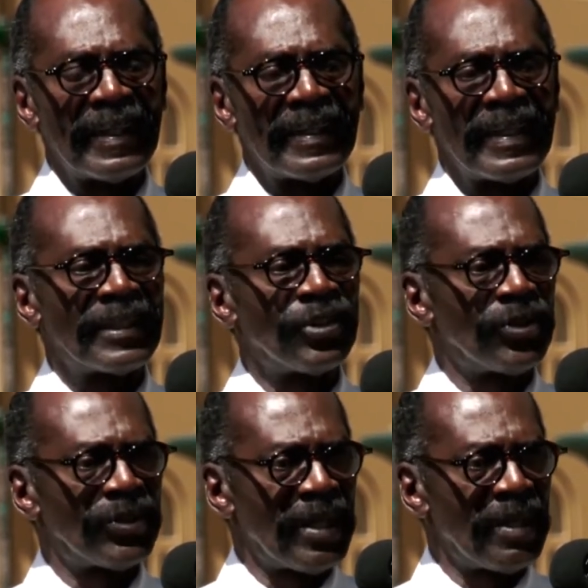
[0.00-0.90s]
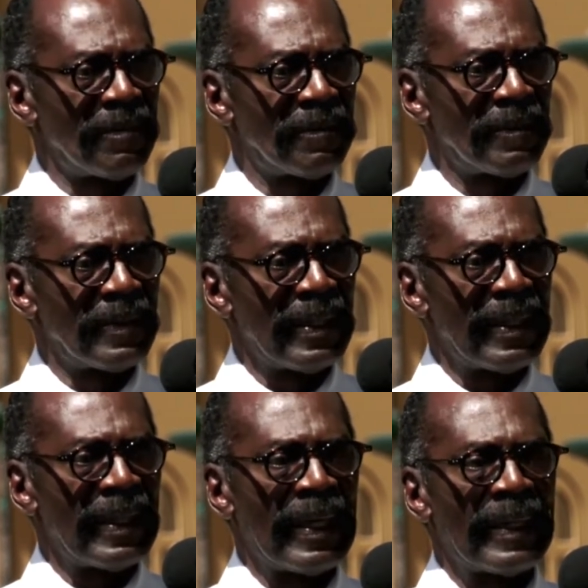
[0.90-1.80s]
and that you're safe.
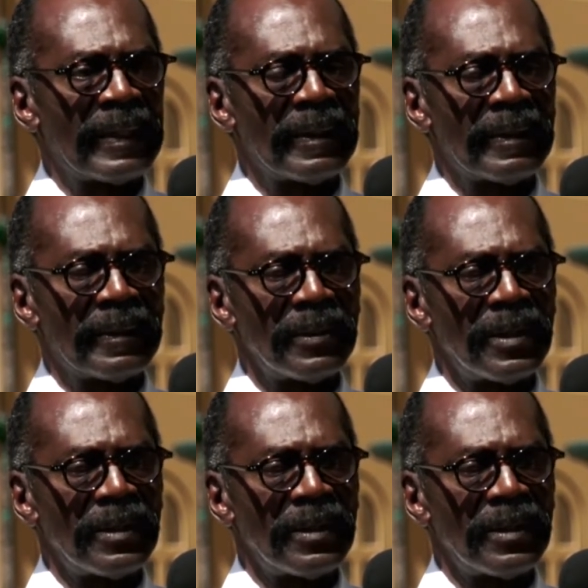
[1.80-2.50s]
And